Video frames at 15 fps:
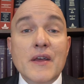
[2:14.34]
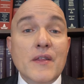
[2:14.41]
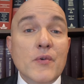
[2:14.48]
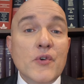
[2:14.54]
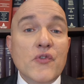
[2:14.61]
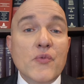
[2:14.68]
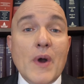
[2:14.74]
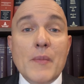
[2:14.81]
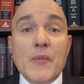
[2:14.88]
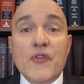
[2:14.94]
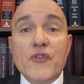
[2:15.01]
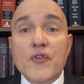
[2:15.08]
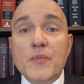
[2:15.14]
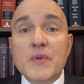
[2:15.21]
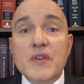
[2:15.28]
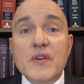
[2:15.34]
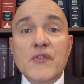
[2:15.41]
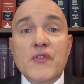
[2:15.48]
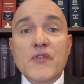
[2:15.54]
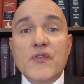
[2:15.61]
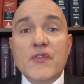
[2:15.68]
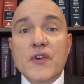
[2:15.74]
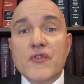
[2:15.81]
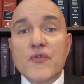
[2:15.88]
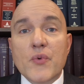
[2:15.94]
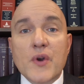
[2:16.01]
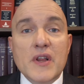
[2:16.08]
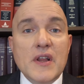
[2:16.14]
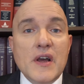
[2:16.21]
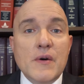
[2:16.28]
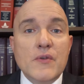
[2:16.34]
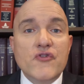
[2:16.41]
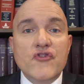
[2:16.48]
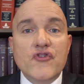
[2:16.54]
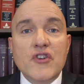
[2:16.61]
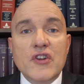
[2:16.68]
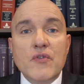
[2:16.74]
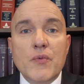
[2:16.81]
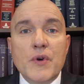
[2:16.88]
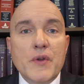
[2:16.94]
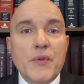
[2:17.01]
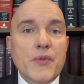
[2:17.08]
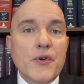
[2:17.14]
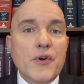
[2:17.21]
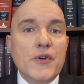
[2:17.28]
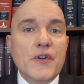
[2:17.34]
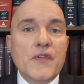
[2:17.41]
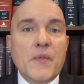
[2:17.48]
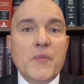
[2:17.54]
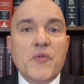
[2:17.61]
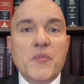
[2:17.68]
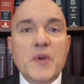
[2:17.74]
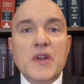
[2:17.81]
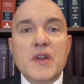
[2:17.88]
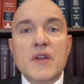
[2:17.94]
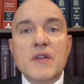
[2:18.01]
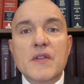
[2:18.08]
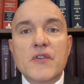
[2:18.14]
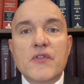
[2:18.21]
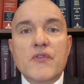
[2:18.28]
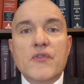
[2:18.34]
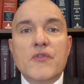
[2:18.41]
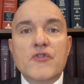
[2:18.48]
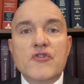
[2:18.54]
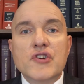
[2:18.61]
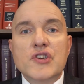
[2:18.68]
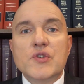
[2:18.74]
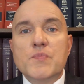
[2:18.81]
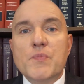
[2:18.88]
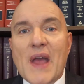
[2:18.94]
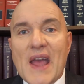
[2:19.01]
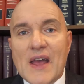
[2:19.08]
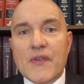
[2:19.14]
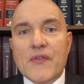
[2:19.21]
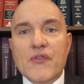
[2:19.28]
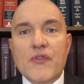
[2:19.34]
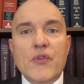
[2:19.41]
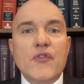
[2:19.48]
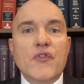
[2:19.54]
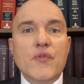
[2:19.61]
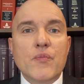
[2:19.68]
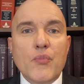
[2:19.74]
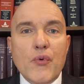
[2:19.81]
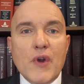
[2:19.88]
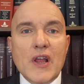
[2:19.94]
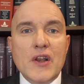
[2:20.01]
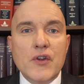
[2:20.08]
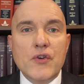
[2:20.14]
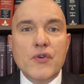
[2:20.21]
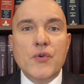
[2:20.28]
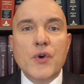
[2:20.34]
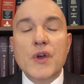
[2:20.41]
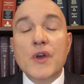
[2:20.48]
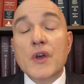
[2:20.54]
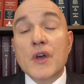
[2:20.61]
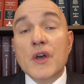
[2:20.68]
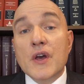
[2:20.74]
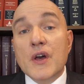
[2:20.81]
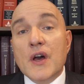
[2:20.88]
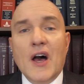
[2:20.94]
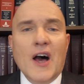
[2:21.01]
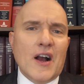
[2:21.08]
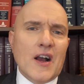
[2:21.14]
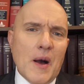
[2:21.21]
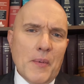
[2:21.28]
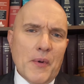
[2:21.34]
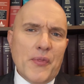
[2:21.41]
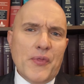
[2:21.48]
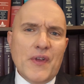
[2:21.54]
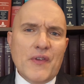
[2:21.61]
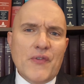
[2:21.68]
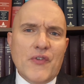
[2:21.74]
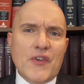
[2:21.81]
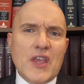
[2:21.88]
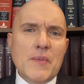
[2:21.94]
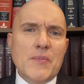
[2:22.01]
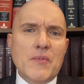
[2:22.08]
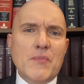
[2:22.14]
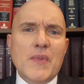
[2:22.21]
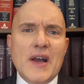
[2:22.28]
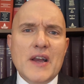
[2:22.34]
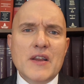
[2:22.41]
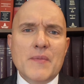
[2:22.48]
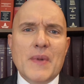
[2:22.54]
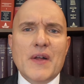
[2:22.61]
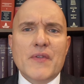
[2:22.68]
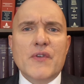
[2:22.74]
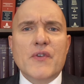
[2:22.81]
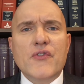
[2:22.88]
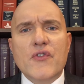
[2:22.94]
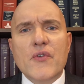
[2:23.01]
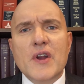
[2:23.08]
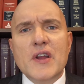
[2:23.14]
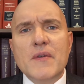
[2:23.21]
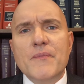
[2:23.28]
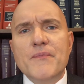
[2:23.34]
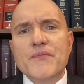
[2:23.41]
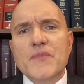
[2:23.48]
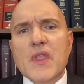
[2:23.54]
The reason why I'm assuming this is because right now it's January 3rd as I'm speaking. This just passed, so this is brand new. A couple of things to keep in mind about this, all right?